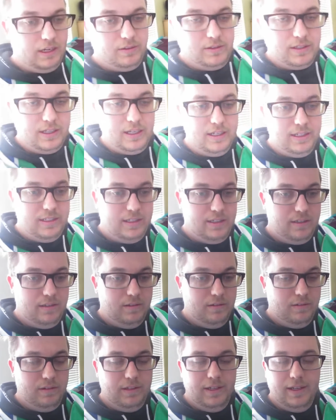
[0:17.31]
I was gonna,
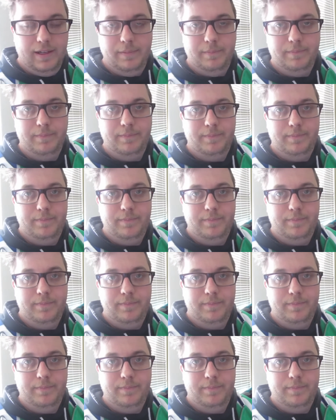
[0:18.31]
yep.